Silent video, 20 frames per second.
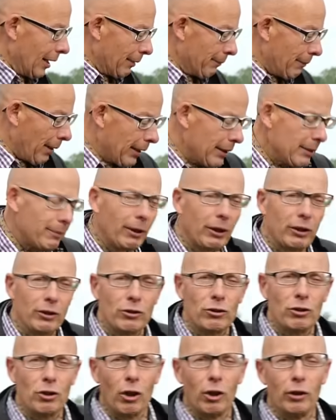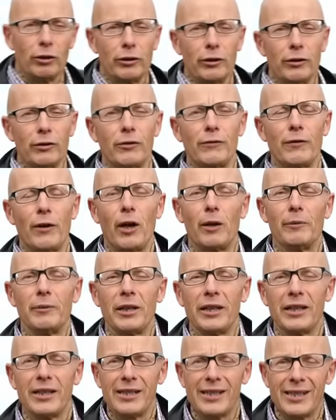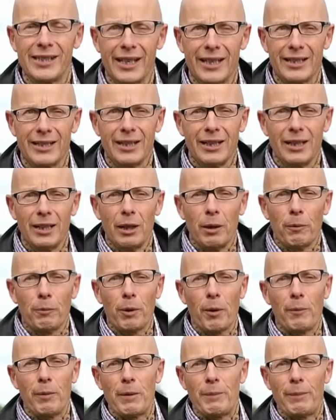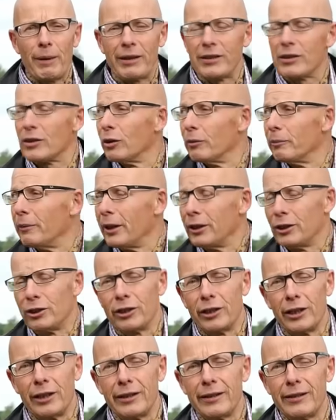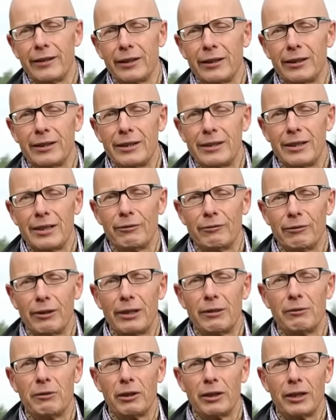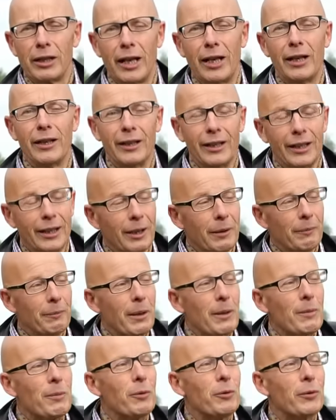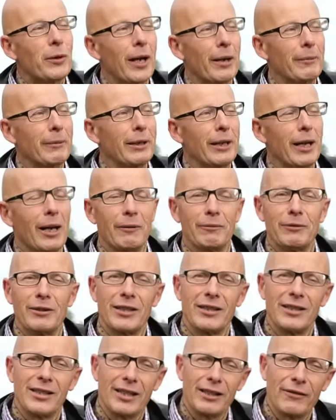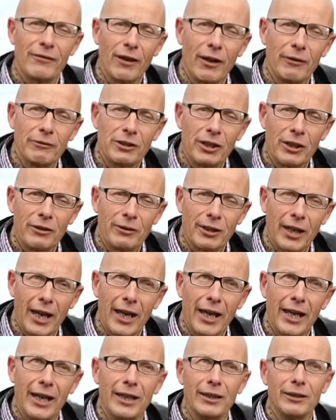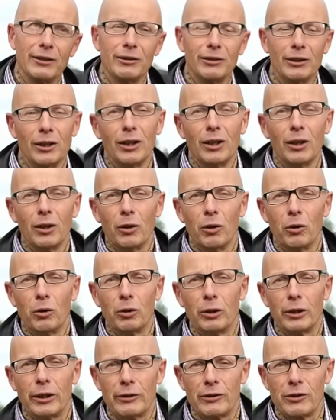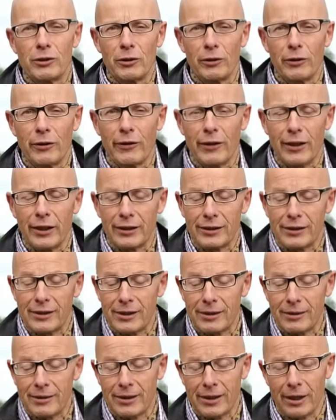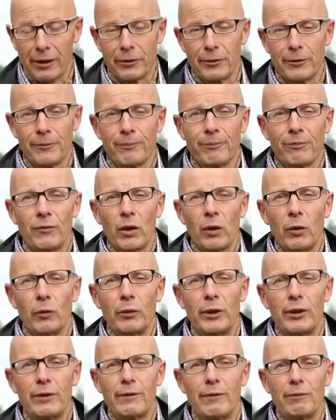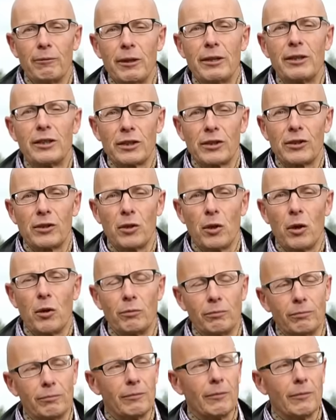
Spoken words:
mainly because John, whose farm it is, said probably best not mention anything. He didn't really want people coming up to see if I was okay and all those sort of things. So we just thought